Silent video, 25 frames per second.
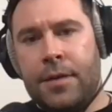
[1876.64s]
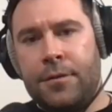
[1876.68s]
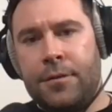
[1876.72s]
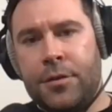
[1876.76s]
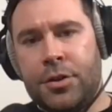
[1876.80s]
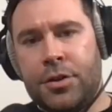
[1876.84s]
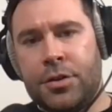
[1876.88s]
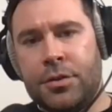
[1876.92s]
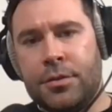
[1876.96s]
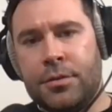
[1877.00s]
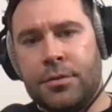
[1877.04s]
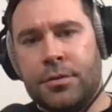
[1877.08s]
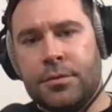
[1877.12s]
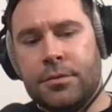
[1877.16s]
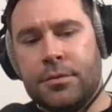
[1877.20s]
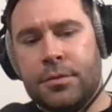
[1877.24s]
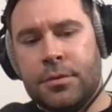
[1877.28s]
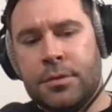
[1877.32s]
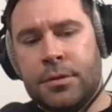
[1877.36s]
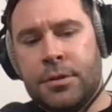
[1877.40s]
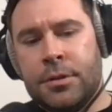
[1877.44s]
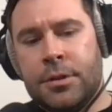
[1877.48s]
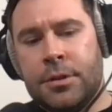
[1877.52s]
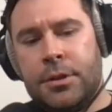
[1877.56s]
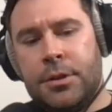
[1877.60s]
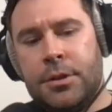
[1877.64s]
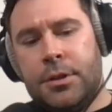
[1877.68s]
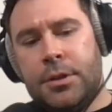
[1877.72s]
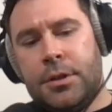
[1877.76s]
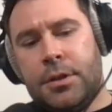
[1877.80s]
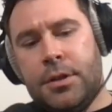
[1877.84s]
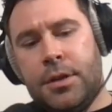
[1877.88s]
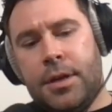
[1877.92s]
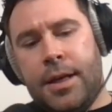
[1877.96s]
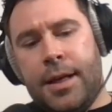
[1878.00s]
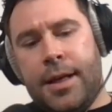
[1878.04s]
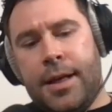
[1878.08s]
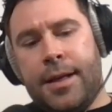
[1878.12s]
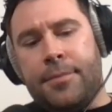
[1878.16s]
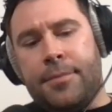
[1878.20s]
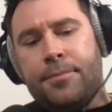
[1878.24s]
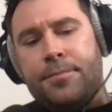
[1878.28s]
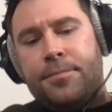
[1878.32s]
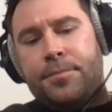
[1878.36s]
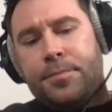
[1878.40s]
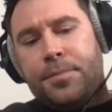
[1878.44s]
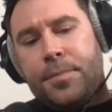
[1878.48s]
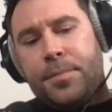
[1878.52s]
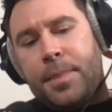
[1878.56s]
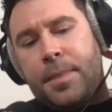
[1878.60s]
for sure.
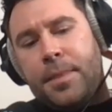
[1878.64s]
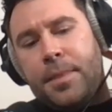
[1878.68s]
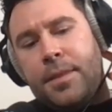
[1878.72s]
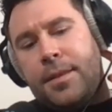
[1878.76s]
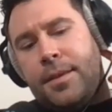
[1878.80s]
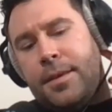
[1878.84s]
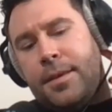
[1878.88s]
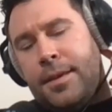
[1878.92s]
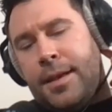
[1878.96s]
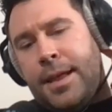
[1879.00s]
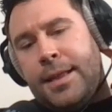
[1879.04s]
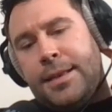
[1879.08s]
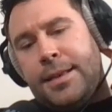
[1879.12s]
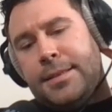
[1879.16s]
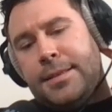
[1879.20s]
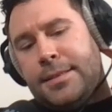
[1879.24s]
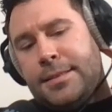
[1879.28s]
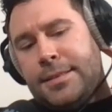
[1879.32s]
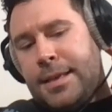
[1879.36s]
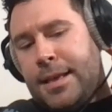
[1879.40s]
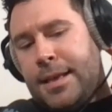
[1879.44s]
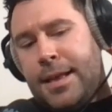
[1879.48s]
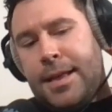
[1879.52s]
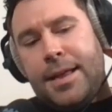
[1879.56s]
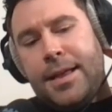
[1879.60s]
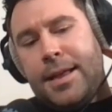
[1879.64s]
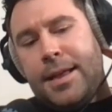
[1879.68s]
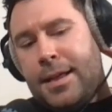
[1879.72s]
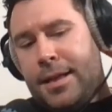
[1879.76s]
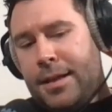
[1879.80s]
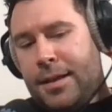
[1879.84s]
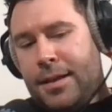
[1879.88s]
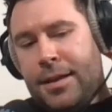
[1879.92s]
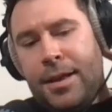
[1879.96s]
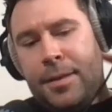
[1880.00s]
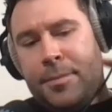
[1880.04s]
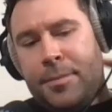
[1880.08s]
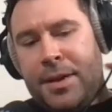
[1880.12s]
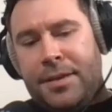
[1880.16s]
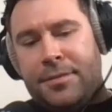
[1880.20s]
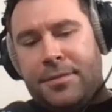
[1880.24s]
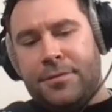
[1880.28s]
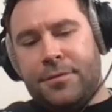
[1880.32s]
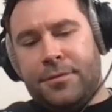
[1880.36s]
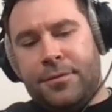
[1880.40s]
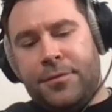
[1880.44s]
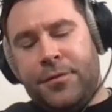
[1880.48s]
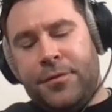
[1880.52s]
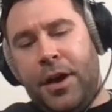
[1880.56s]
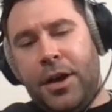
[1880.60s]
I
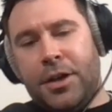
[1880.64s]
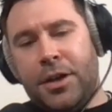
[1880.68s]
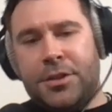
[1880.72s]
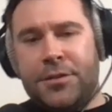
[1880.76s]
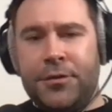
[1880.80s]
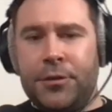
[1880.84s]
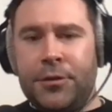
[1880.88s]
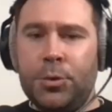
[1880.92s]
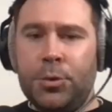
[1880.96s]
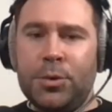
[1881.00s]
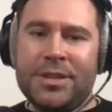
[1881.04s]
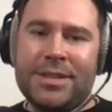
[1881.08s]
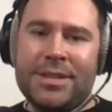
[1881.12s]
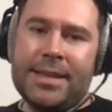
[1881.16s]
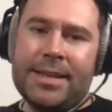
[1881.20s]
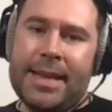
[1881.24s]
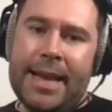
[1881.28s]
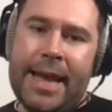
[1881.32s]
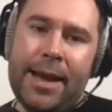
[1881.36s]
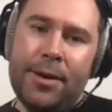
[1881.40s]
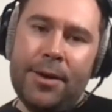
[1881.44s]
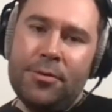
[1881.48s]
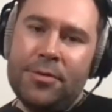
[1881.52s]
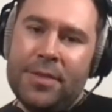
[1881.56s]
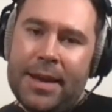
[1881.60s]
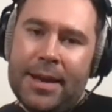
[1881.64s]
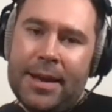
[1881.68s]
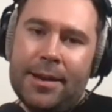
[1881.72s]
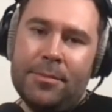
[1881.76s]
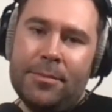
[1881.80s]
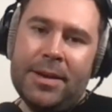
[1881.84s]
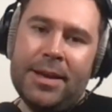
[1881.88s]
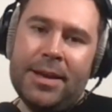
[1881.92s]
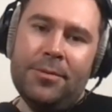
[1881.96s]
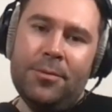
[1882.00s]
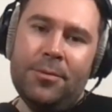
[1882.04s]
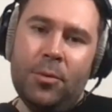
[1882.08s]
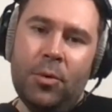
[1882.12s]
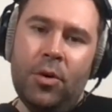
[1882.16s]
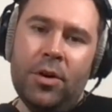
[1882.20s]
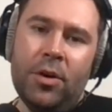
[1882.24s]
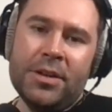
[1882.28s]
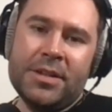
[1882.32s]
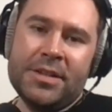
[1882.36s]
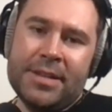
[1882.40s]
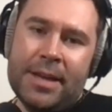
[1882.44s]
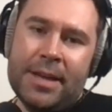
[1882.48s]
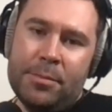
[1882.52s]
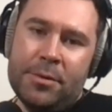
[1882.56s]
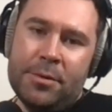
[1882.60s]
mean, fast forward to now then, I mean, what are
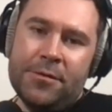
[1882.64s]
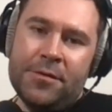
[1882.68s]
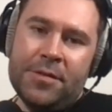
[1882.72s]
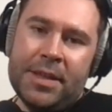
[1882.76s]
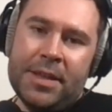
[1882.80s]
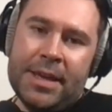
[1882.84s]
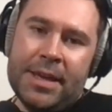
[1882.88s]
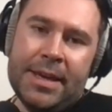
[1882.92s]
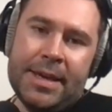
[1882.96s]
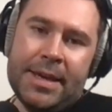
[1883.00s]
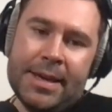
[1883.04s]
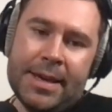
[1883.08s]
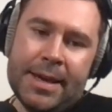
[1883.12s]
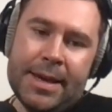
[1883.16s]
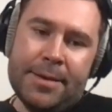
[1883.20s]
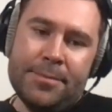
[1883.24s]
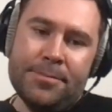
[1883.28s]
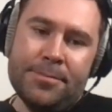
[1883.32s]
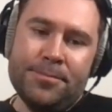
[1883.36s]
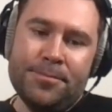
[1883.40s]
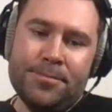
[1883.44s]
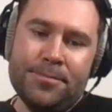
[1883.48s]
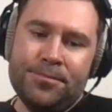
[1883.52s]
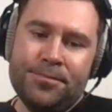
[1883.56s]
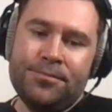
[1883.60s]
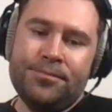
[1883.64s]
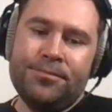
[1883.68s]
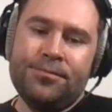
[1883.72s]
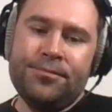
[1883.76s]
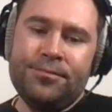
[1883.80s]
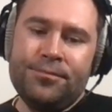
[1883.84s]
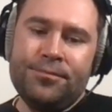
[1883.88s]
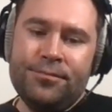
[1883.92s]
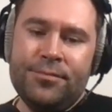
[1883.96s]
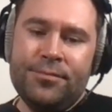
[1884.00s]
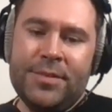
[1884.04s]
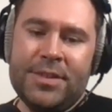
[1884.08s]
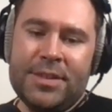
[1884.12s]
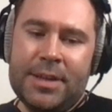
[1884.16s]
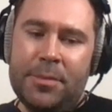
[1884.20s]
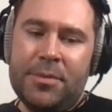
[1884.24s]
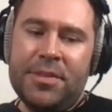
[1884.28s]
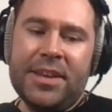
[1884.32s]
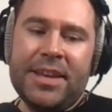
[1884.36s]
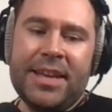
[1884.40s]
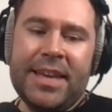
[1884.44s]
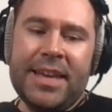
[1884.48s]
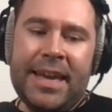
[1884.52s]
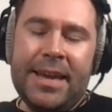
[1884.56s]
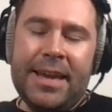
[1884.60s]
some of
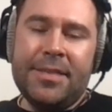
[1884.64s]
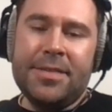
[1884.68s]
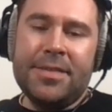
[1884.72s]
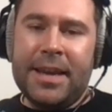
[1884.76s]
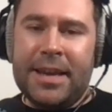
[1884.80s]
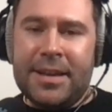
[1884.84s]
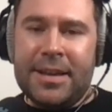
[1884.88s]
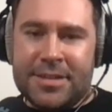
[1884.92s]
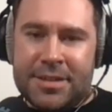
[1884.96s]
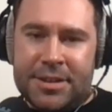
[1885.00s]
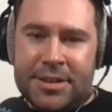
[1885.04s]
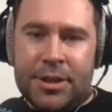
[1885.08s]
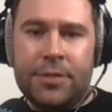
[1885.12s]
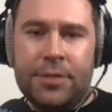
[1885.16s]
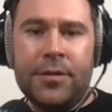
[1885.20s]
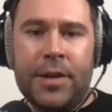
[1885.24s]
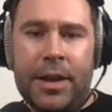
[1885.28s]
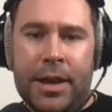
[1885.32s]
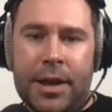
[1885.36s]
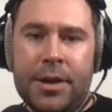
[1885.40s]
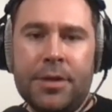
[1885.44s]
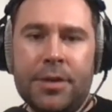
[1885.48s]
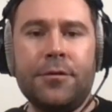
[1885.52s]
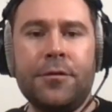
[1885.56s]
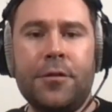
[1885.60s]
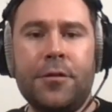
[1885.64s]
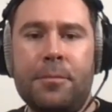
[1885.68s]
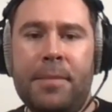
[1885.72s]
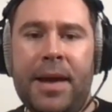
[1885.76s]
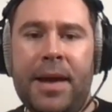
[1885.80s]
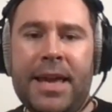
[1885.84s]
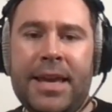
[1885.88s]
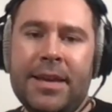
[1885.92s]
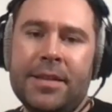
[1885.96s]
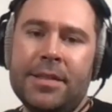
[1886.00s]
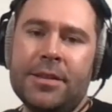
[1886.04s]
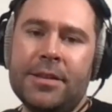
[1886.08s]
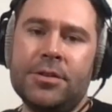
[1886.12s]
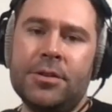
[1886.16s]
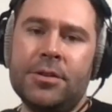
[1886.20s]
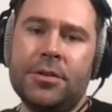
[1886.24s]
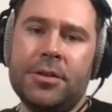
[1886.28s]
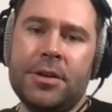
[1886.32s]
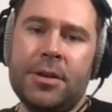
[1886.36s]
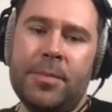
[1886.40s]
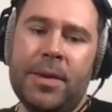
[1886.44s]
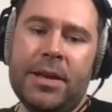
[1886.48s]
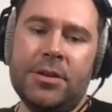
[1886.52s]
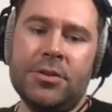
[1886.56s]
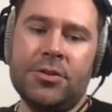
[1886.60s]
the key things that you've learned from making the
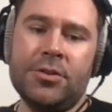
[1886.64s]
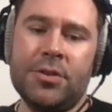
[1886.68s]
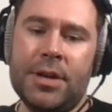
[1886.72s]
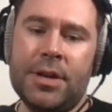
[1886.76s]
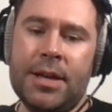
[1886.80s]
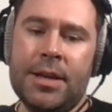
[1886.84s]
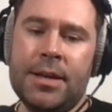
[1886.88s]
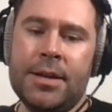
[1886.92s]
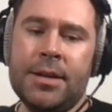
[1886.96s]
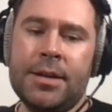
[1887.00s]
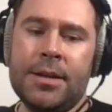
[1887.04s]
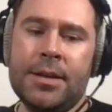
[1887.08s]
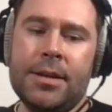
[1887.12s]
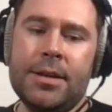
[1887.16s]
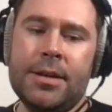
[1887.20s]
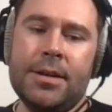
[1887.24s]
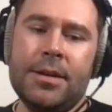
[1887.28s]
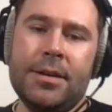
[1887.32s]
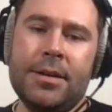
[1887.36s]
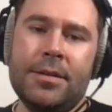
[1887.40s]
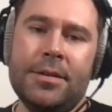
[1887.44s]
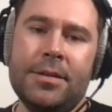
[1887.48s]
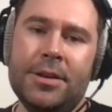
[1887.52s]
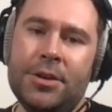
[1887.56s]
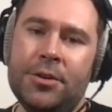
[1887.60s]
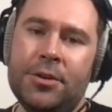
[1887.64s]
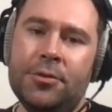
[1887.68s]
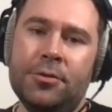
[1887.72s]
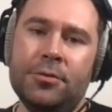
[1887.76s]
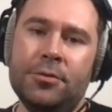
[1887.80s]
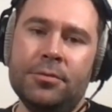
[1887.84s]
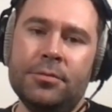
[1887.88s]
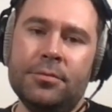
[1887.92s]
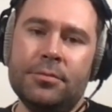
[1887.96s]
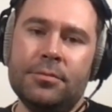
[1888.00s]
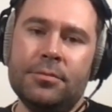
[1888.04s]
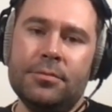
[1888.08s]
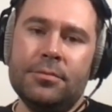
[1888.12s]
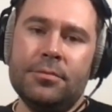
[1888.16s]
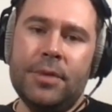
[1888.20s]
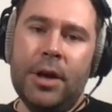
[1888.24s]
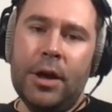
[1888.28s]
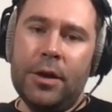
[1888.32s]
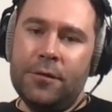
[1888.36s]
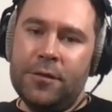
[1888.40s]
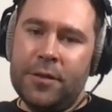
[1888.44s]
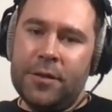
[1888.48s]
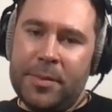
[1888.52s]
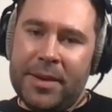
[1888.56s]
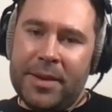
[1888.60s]
documentary that you'll
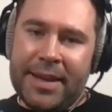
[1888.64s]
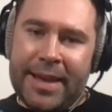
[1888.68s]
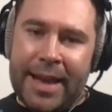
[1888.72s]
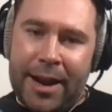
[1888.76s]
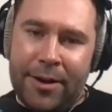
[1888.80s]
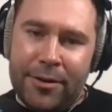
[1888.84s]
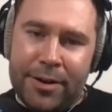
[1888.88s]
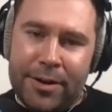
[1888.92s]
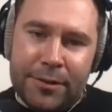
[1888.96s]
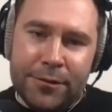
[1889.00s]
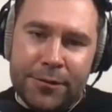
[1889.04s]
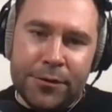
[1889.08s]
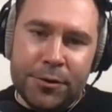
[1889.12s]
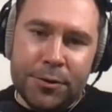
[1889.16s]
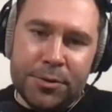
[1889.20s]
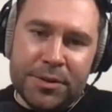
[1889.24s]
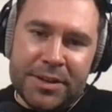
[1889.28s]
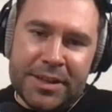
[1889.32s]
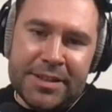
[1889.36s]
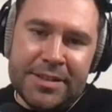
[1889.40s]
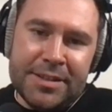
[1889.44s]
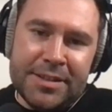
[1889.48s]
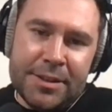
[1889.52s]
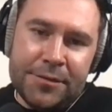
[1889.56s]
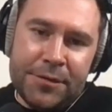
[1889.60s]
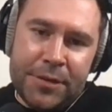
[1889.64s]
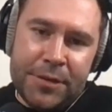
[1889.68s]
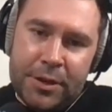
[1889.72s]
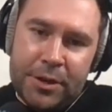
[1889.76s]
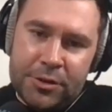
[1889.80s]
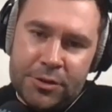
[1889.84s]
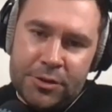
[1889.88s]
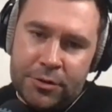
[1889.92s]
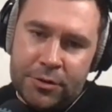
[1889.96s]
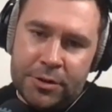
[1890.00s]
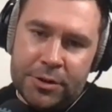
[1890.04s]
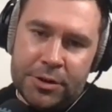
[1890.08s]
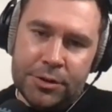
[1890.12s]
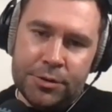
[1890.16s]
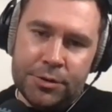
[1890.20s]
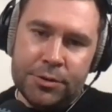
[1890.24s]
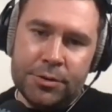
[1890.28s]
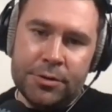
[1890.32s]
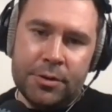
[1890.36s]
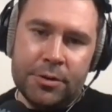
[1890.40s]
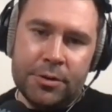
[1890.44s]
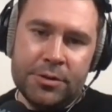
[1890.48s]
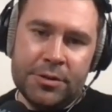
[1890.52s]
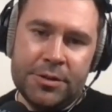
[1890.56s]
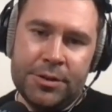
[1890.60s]
hopefully be carrying forward into the future
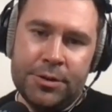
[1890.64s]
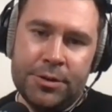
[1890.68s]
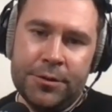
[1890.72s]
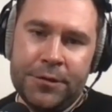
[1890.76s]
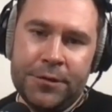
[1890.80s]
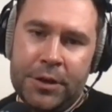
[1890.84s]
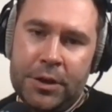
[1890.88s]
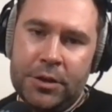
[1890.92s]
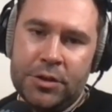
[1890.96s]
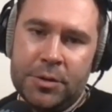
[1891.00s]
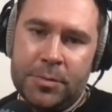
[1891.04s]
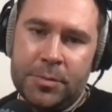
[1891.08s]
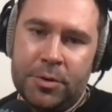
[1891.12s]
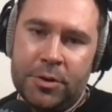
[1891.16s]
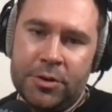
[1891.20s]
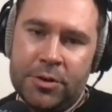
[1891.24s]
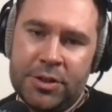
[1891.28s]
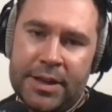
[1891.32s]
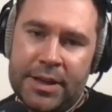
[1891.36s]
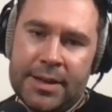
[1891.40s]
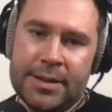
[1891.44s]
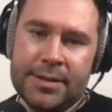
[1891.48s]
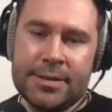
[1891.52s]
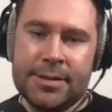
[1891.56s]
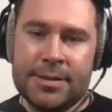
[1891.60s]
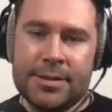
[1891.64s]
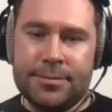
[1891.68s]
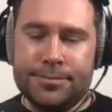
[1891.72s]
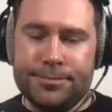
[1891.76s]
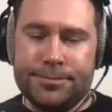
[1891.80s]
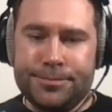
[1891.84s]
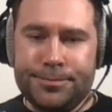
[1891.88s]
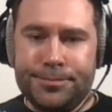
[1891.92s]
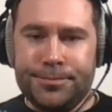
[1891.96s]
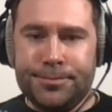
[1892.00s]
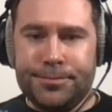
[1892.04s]
onto your future projects?